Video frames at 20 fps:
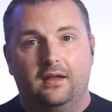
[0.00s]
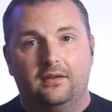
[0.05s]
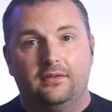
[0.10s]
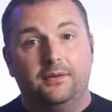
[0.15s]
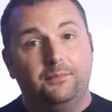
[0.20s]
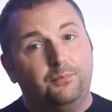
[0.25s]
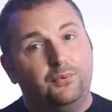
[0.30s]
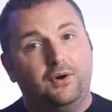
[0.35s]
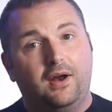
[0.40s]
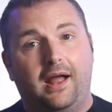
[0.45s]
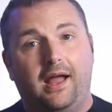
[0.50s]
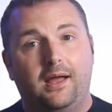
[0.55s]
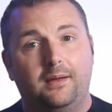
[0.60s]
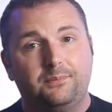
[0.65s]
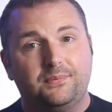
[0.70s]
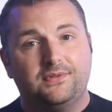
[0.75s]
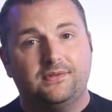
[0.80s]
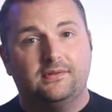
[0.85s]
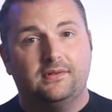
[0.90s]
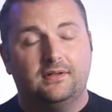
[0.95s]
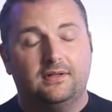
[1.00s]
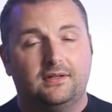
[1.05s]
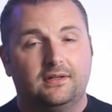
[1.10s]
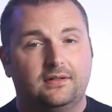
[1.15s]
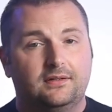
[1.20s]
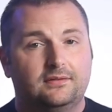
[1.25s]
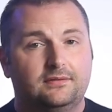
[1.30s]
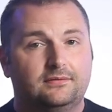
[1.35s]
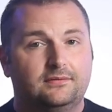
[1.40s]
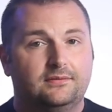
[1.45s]
then perhaps
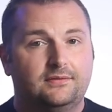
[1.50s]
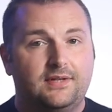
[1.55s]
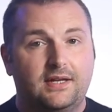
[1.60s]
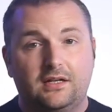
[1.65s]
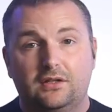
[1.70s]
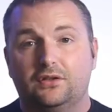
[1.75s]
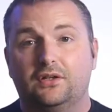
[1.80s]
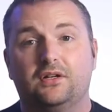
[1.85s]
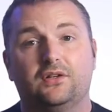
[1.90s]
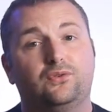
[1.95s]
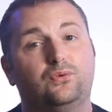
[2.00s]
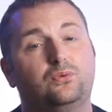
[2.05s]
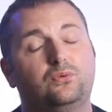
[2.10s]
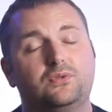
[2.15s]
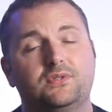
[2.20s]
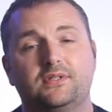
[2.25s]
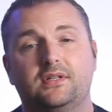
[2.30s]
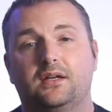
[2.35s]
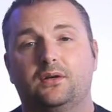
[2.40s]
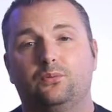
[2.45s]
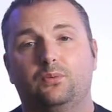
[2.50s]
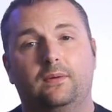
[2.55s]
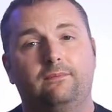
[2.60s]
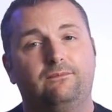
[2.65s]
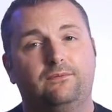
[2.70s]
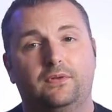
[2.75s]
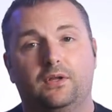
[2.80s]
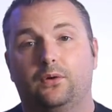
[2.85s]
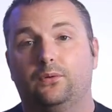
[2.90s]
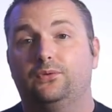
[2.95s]
uh, take a look at tools like
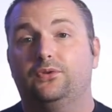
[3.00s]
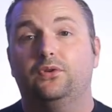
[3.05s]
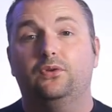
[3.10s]
Webflow,